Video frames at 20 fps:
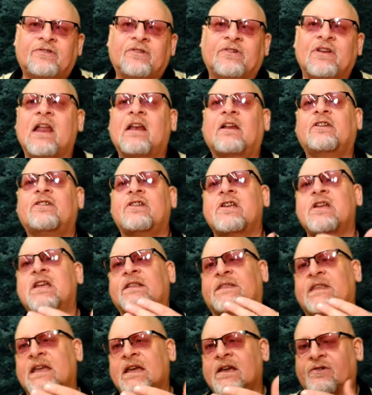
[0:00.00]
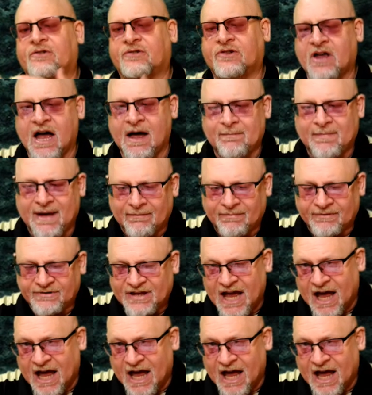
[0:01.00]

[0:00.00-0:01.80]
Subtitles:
So not only do you get the enters combat with